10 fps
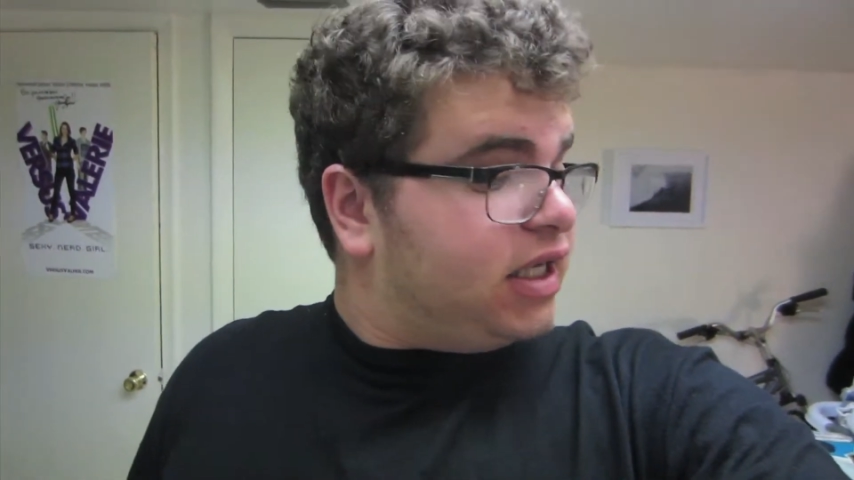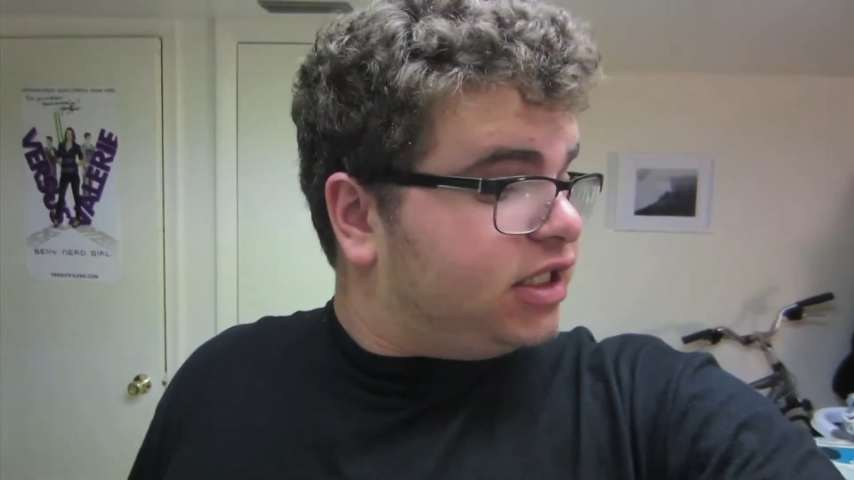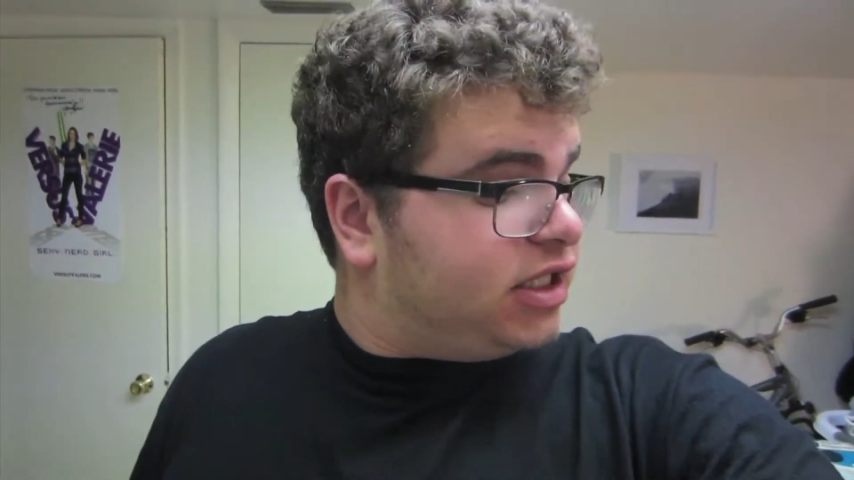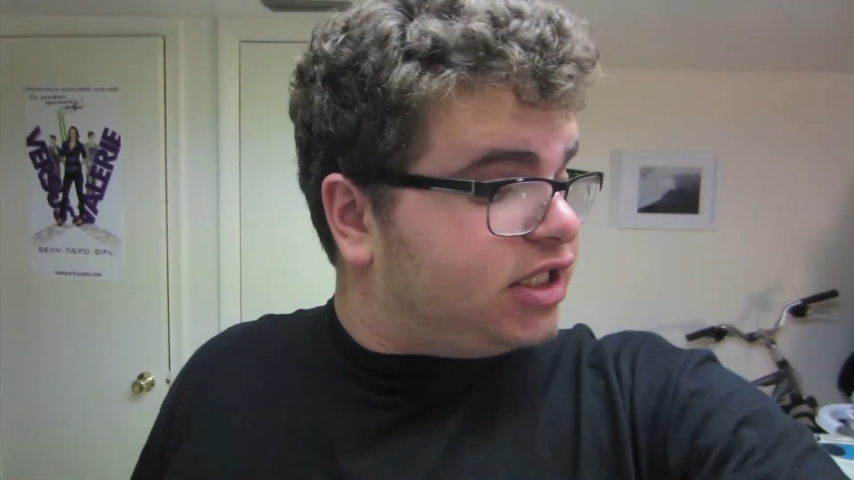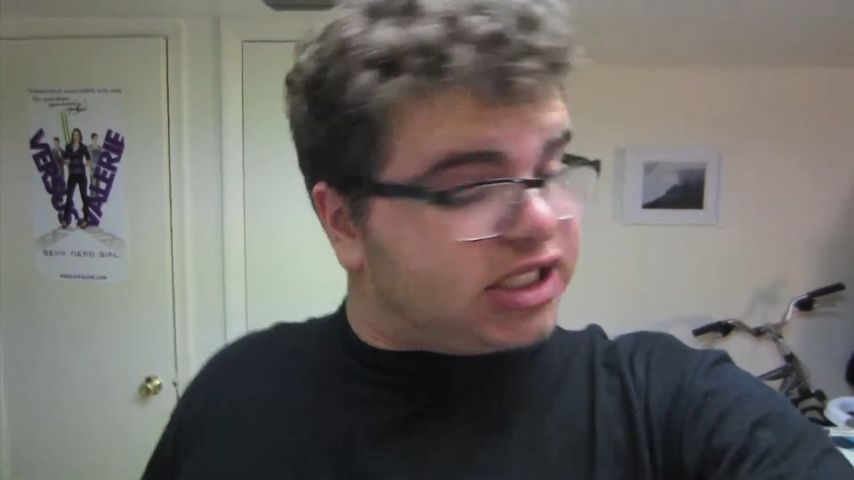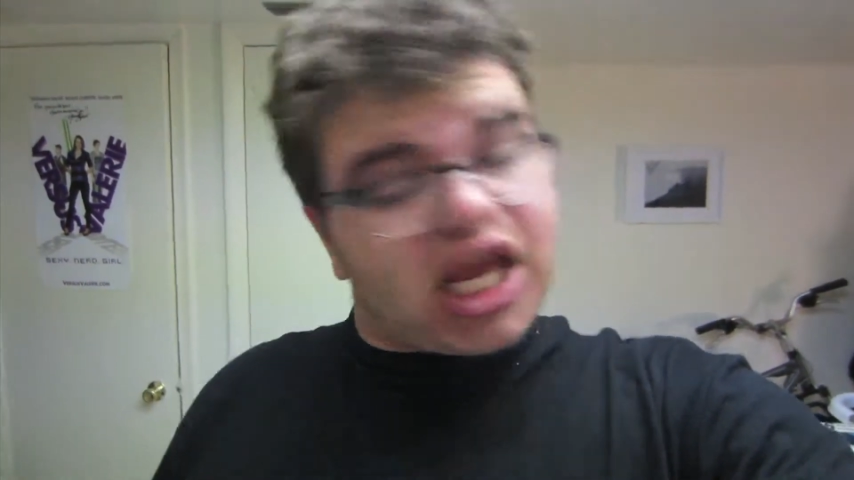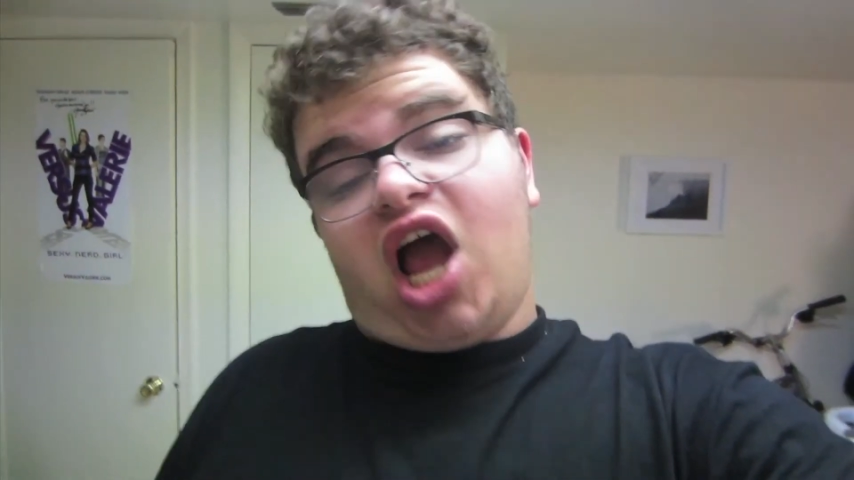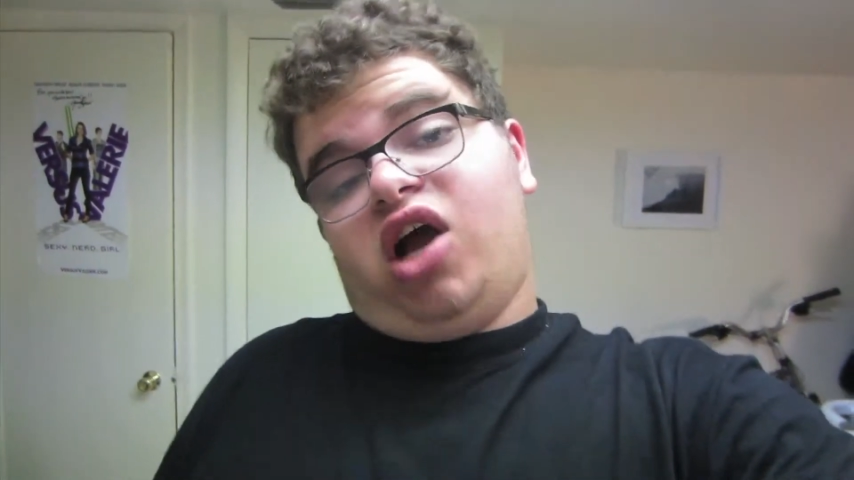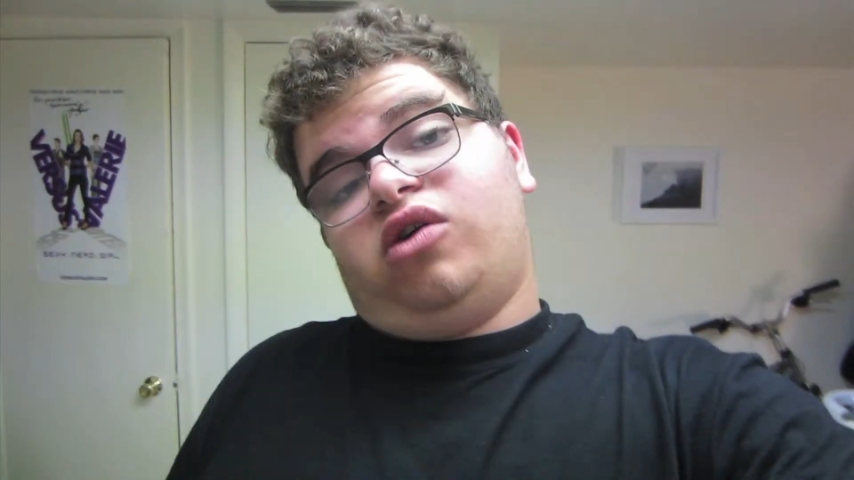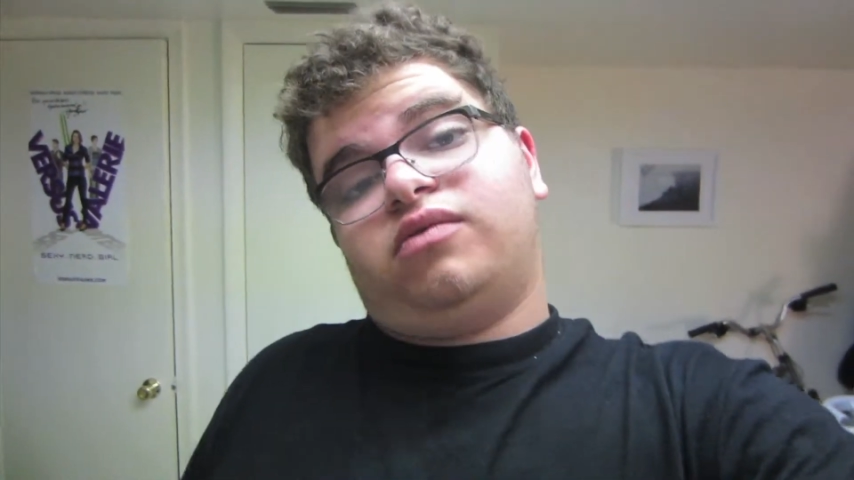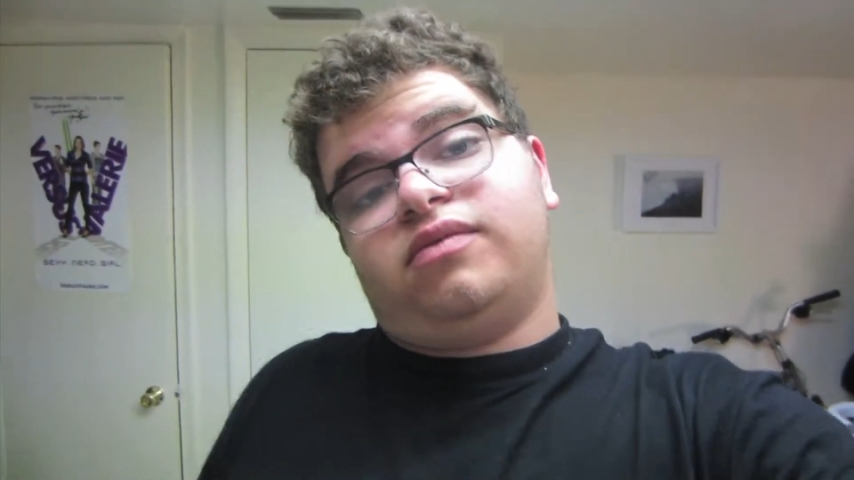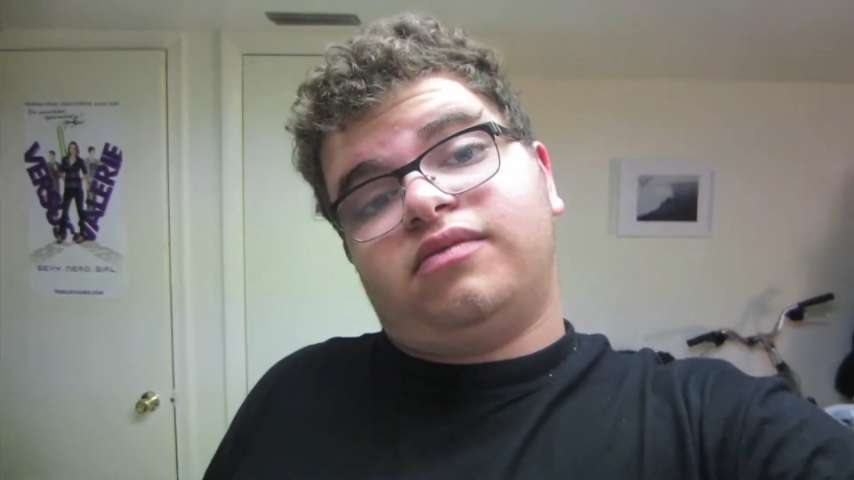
so